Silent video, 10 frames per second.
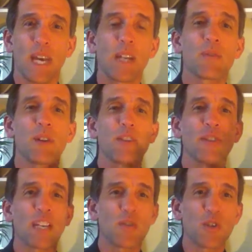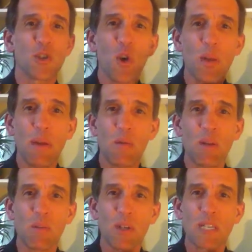Hello friends, thanks for joining me
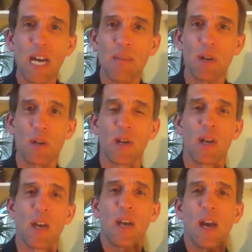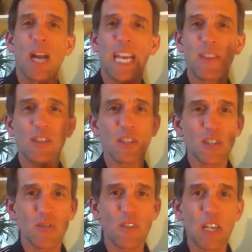one more time here. Again, this
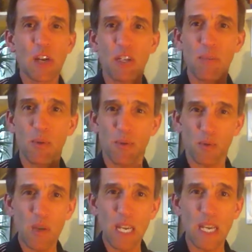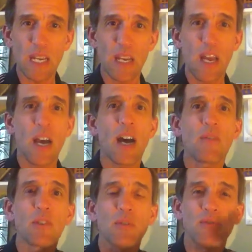is video number three
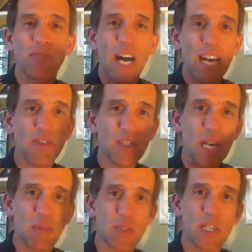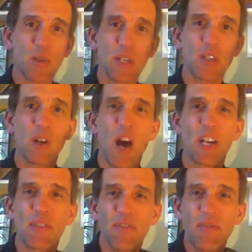of a little five-step series
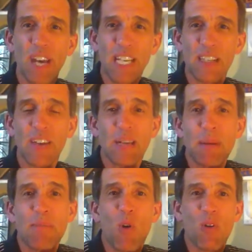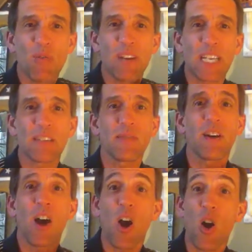on effective, how to be more effective
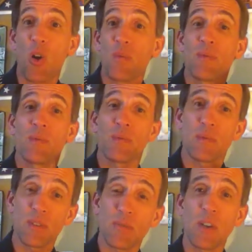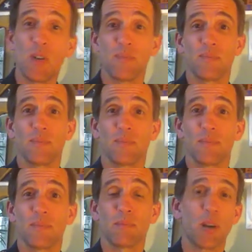on the phone.
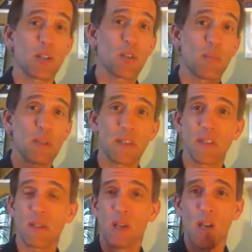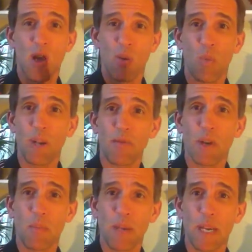Personal, business, whatever
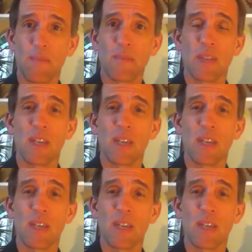it be.